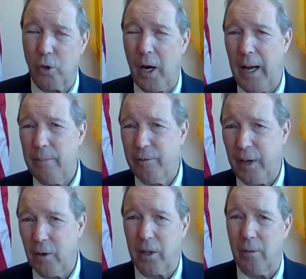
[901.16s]
tribe,
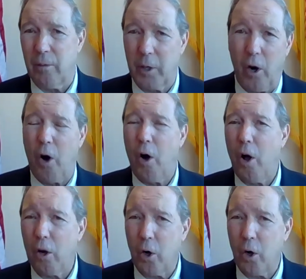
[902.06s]
federal government,
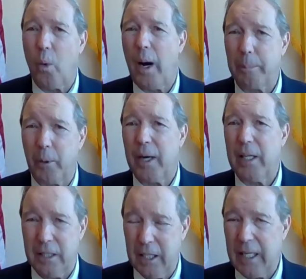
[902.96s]
all
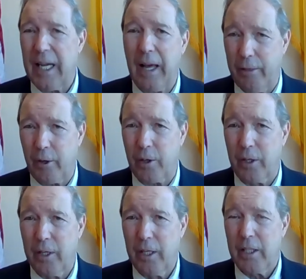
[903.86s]
cooperate together
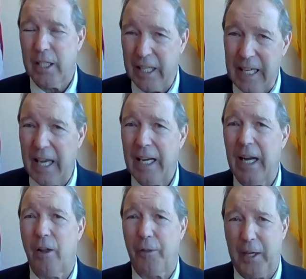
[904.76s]
to get
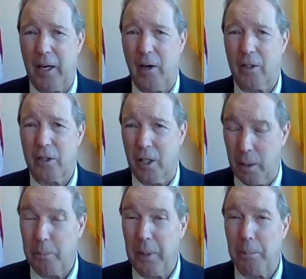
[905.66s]
health care to
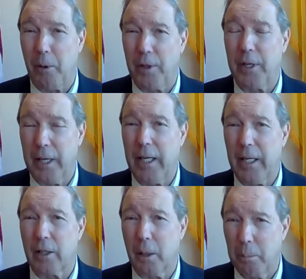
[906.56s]
the people that need
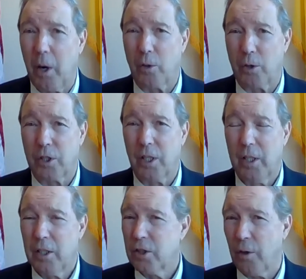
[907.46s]
it the most.
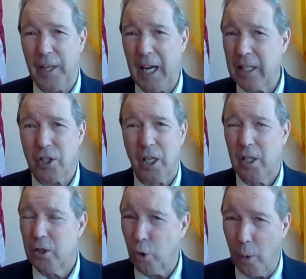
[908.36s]
So that's
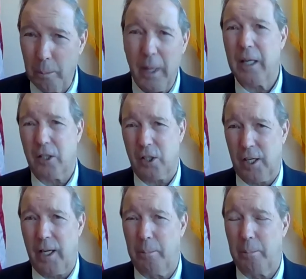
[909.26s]

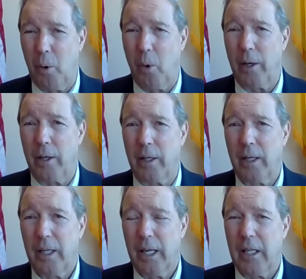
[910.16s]
tremendously important
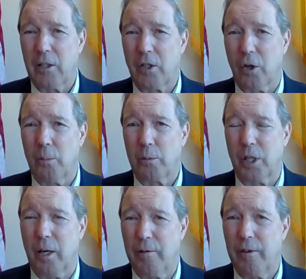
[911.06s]
in terms
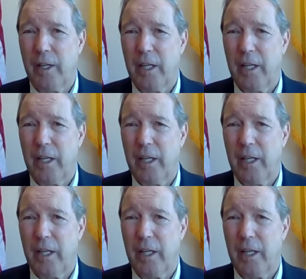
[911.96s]
of